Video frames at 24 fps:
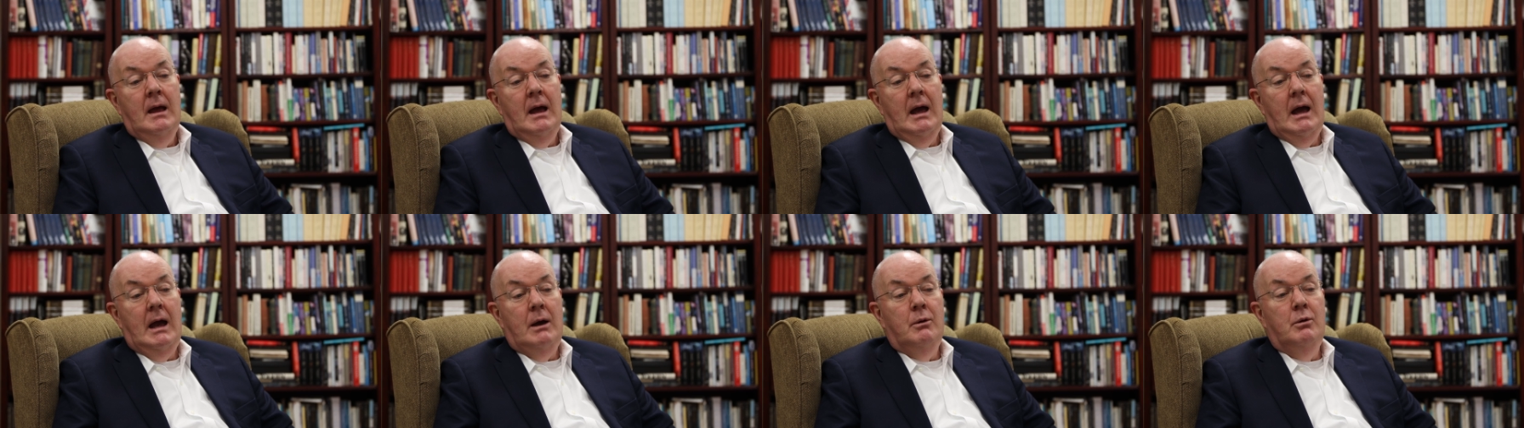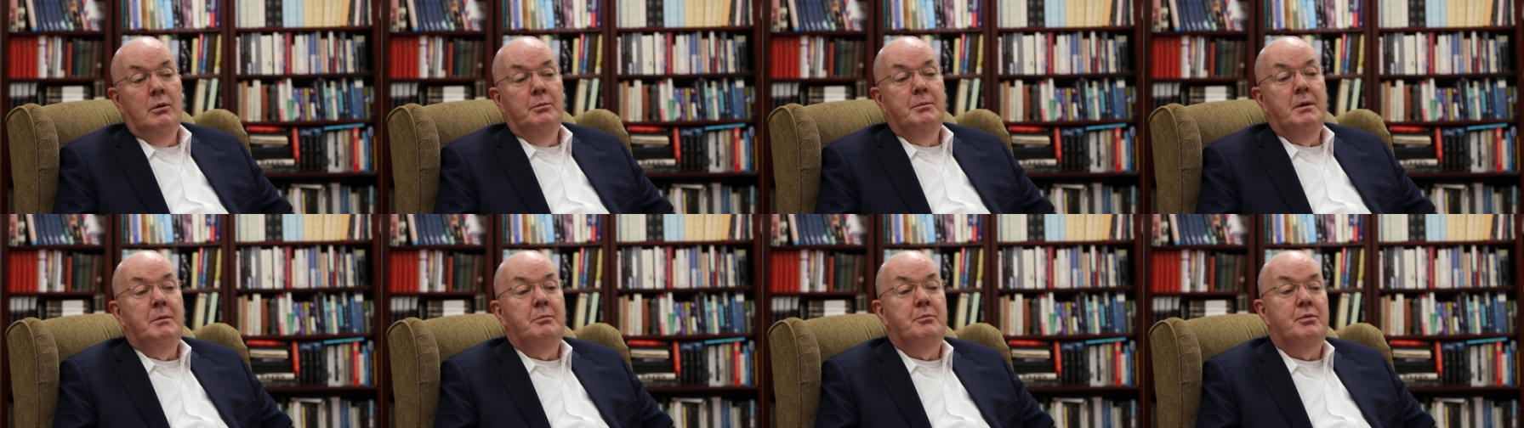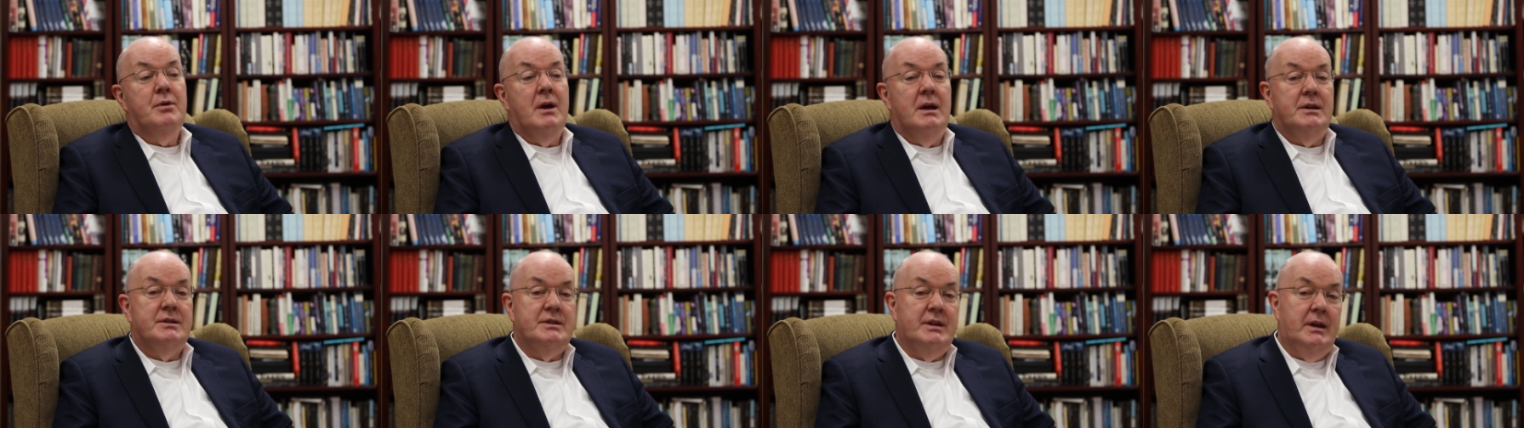I will be
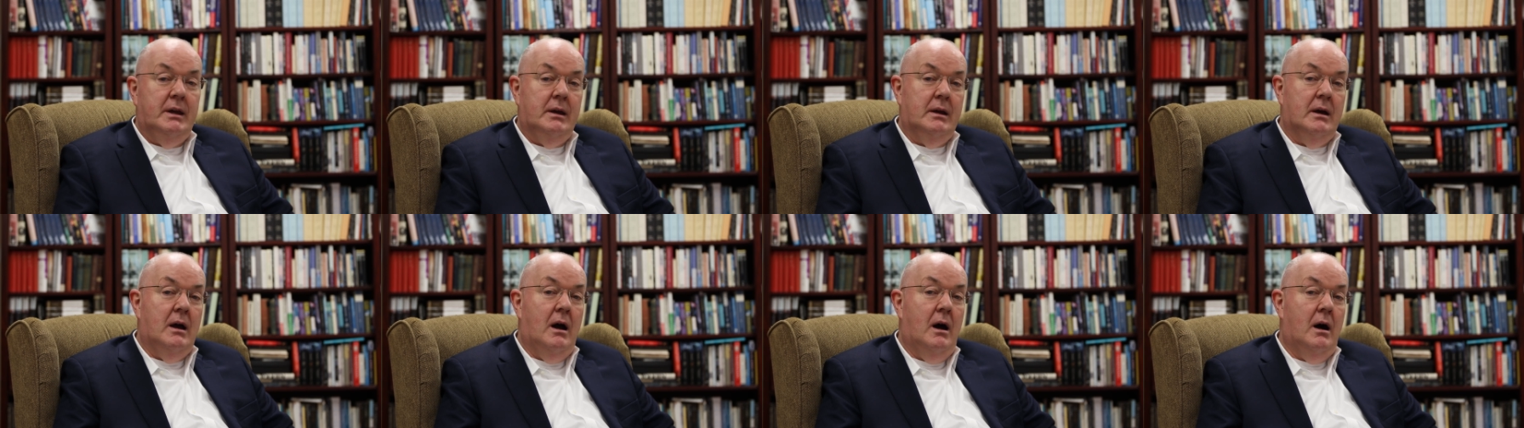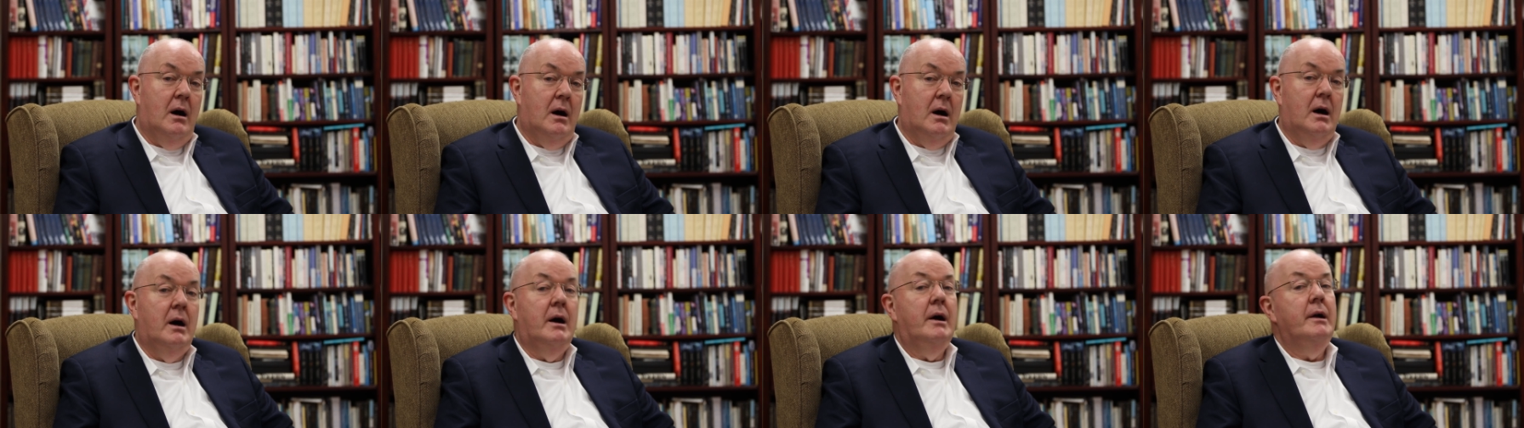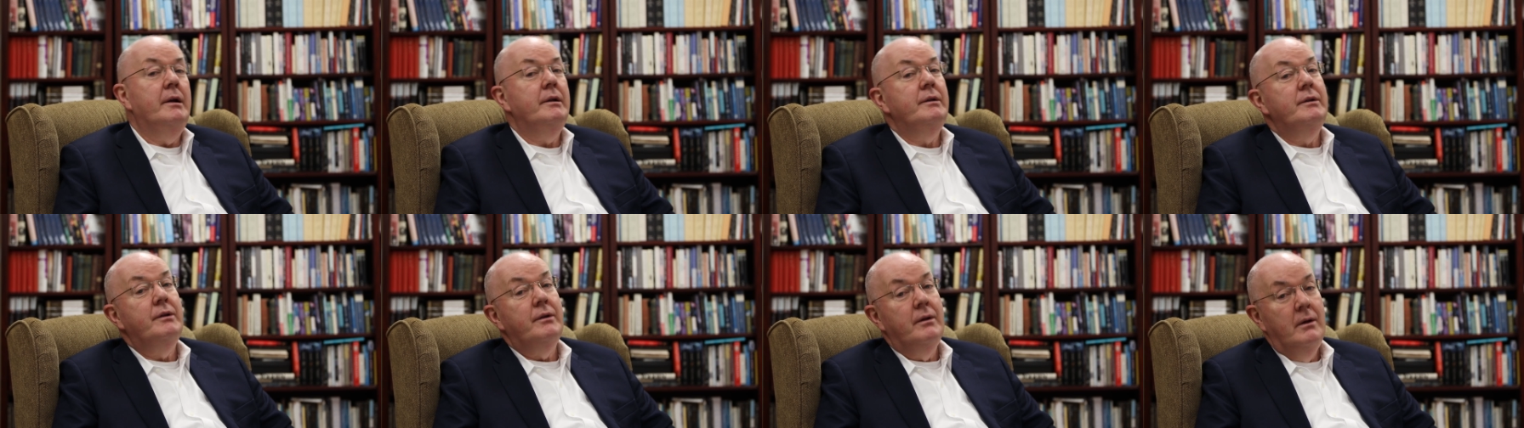pressing
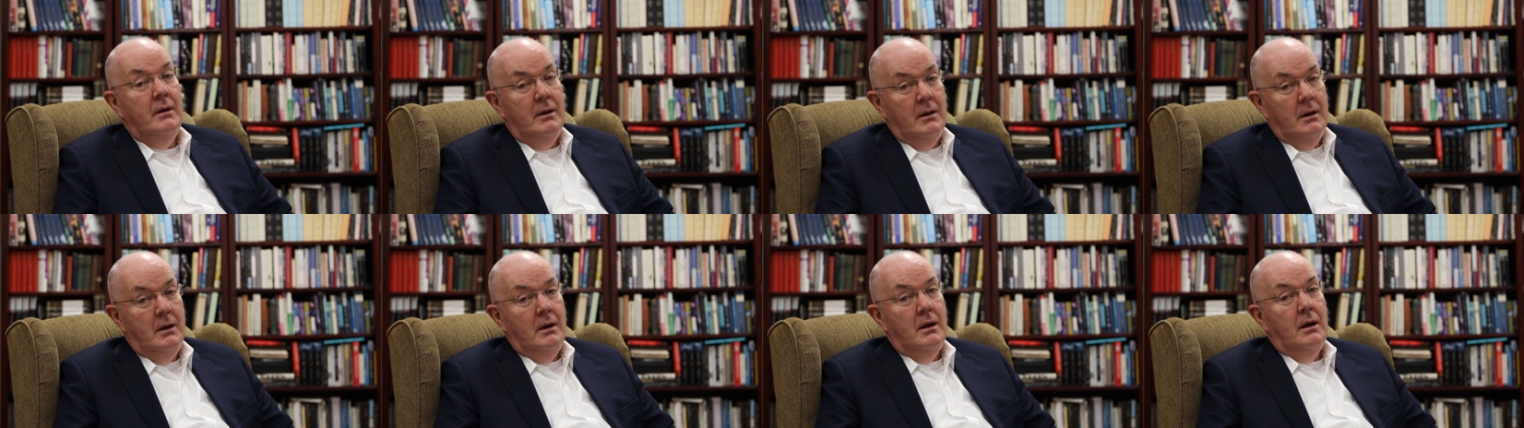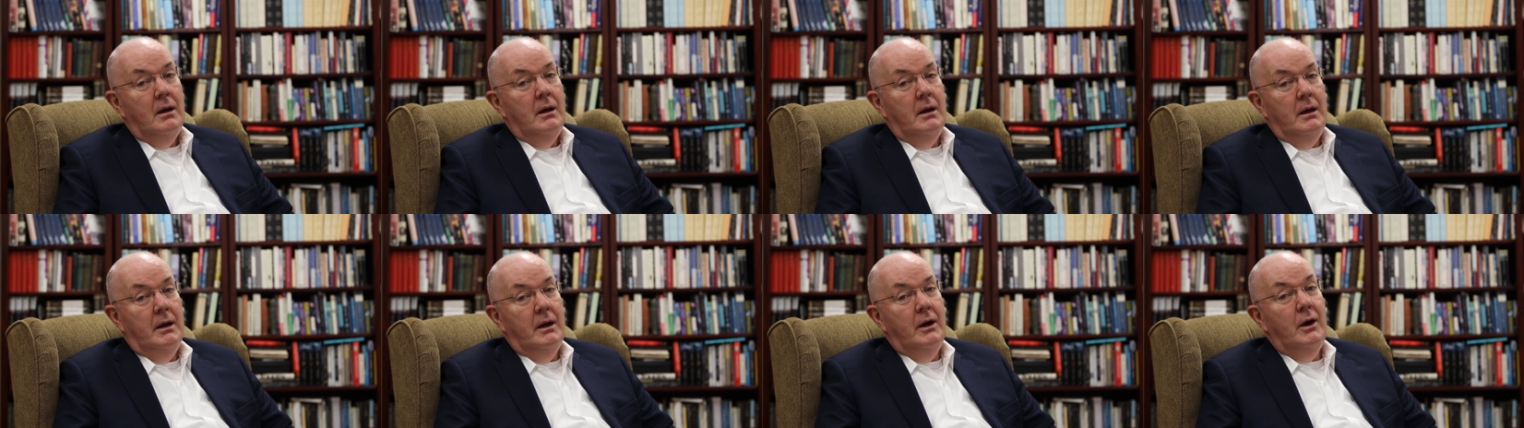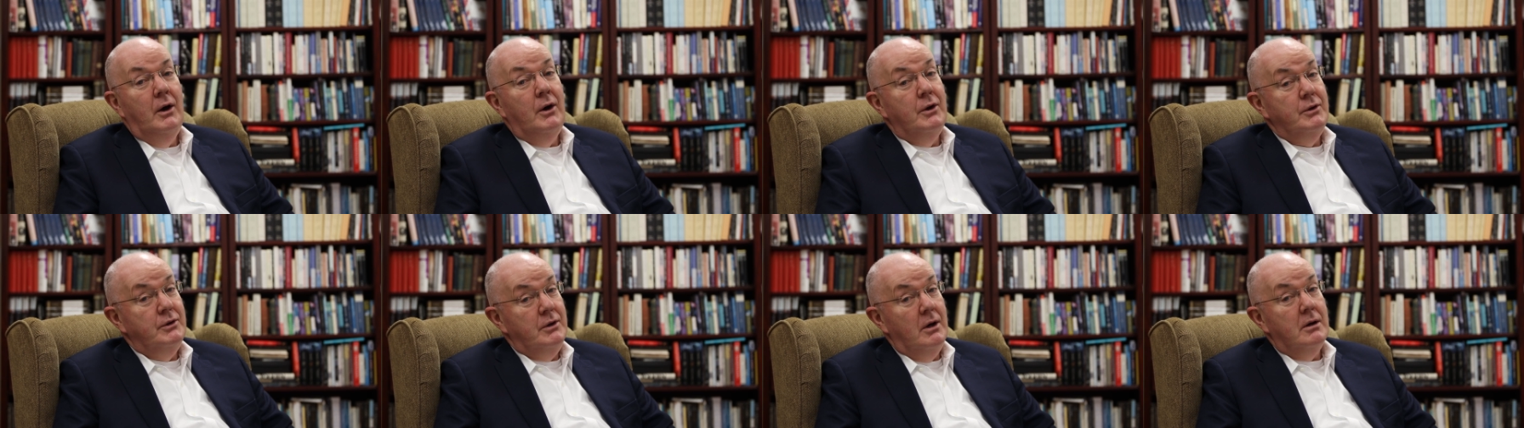hard
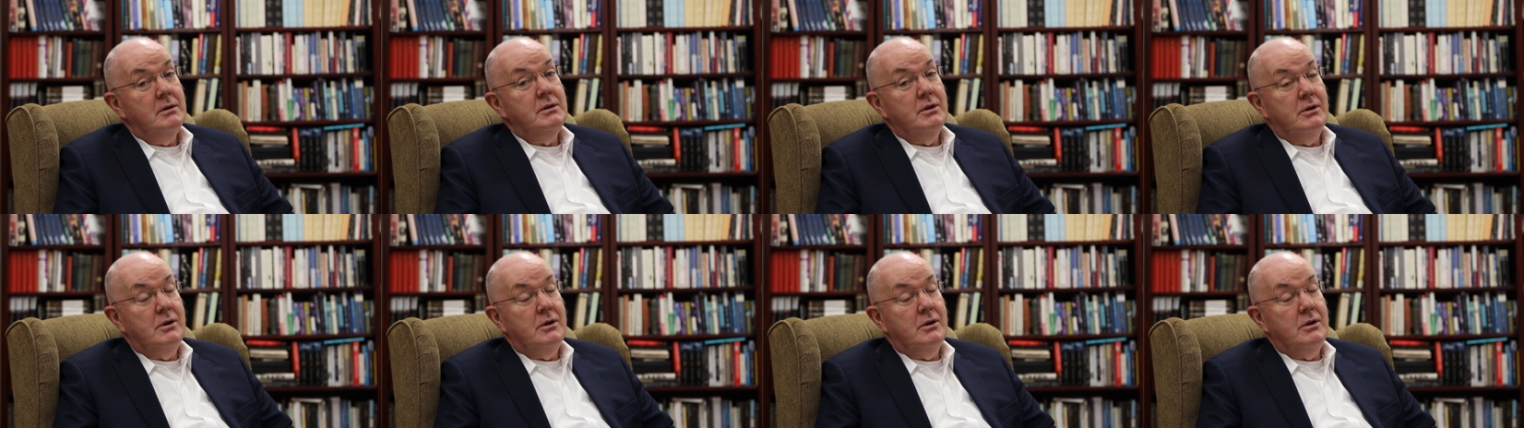on Dr.